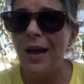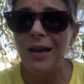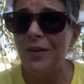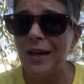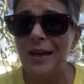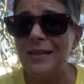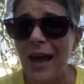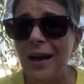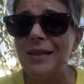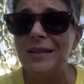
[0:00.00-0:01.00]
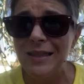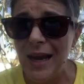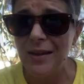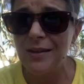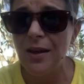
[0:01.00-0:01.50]
giving an exact
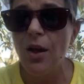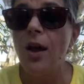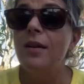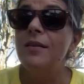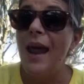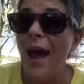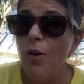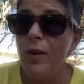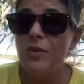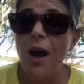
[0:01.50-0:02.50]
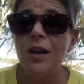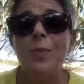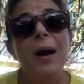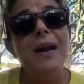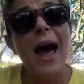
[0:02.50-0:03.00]
date. Now we've talked
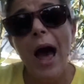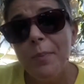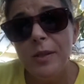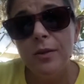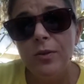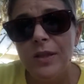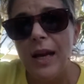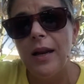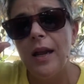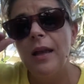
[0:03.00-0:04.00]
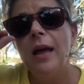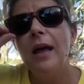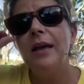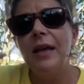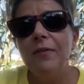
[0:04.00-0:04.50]
about absolute dating,
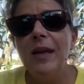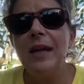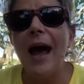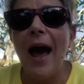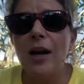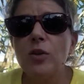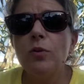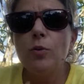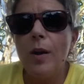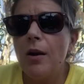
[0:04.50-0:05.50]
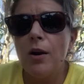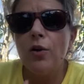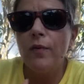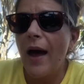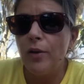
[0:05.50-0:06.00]
giving an actual
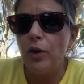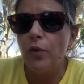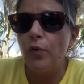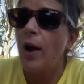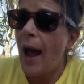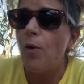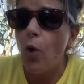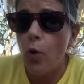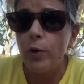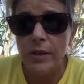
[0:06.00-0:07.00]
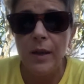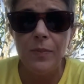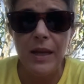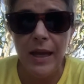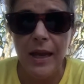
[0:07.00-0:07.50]
numerical value for how old
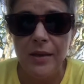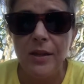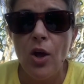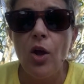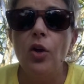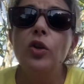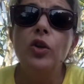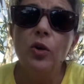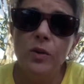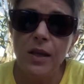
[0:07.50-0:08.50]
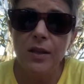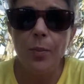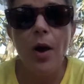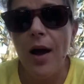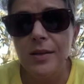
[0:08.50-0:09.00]
something is, using the
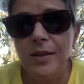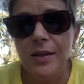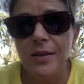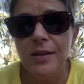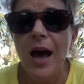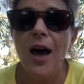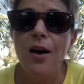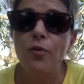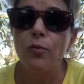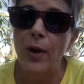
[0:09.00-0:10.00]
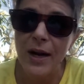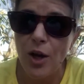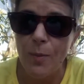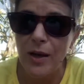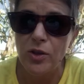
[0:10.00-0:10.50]
processes of
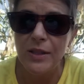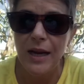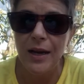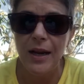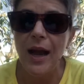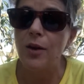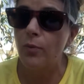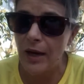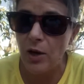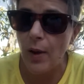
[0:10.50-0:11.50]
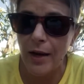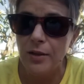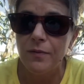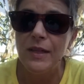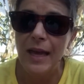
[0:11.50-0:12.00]
radiometric dating and
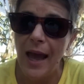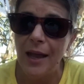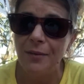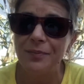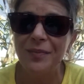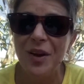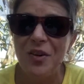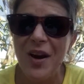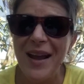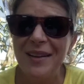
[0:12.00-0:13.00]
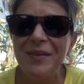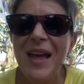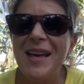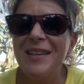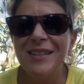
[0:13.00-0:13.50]
radioactive decay. All right,
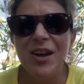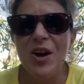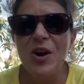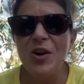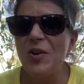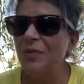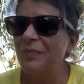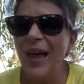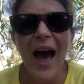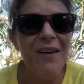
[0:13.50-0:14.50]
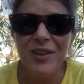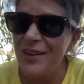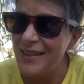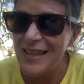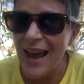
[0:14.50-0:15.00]
so have a
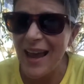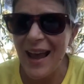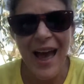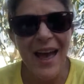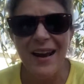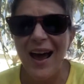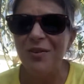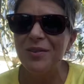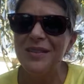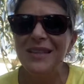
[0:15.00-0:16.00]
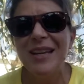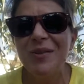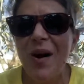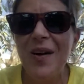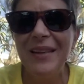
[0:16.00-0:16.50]
good day and I will see you
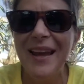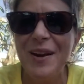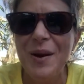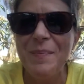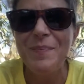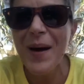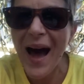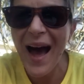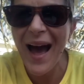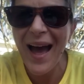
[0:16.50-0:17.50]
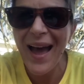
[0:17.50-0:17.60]
all later. Bye.